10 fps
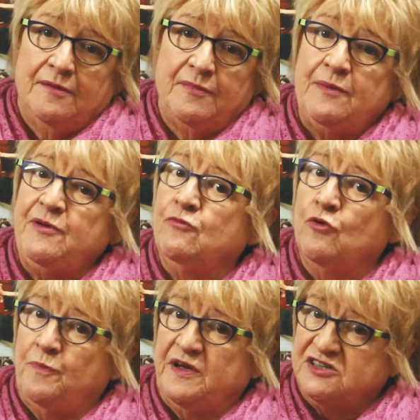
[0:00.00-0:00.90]
Maybe you
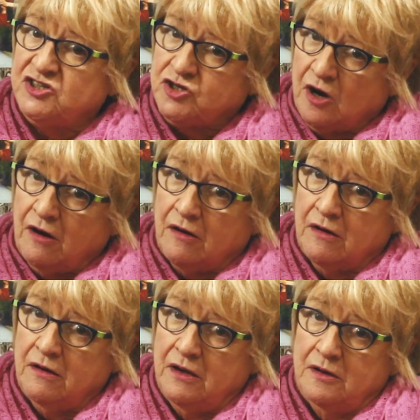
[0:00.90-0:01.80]
won't be a
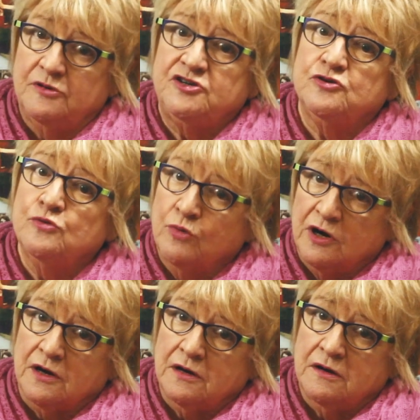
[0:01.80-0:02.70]
star, but you'll
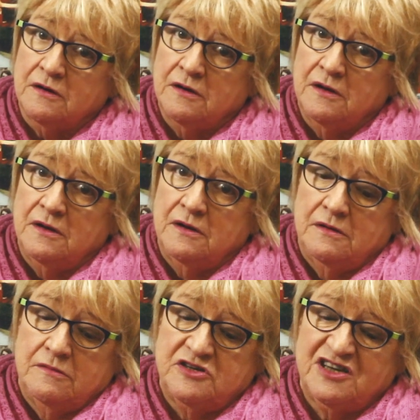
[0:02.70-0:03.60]
work,
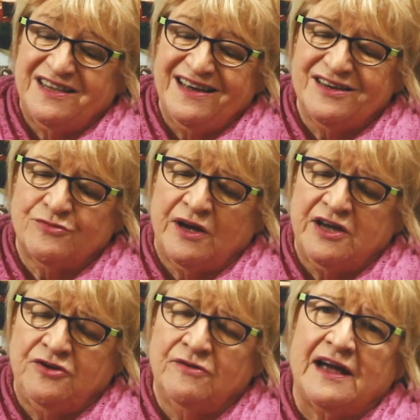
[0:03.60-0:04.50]
which I think is why
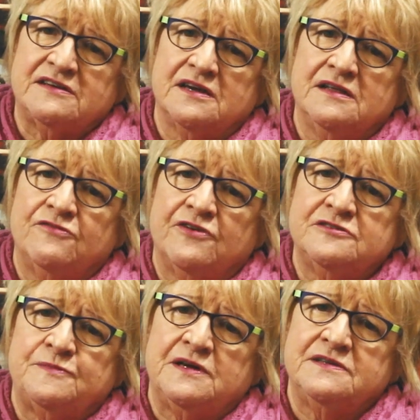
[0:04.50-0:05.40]
you do acting in the
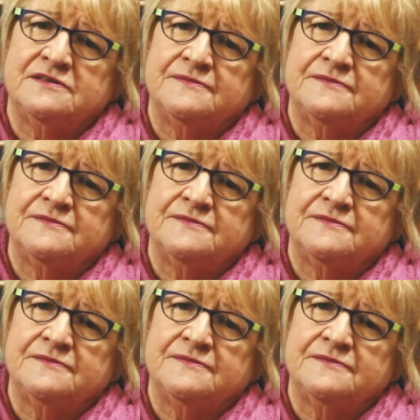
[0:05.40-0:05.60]
first place.